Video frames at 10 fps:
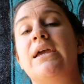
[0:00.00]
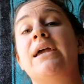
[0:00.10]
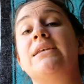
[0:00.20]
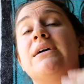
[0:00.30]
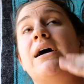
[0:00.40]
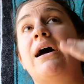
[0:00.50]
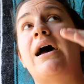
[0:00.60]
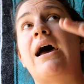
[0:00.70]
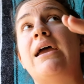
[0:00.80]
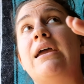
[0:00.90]
and
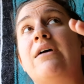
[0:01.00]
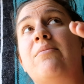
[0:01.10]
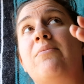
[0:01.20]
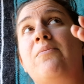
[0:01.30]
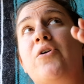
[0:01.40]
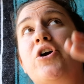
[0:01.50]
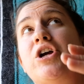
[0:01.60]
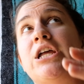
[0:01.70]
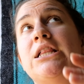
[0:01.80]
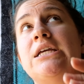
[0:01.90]
I am
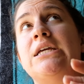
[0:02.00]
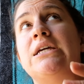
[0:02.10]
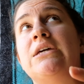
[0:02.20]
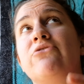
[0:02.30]
currently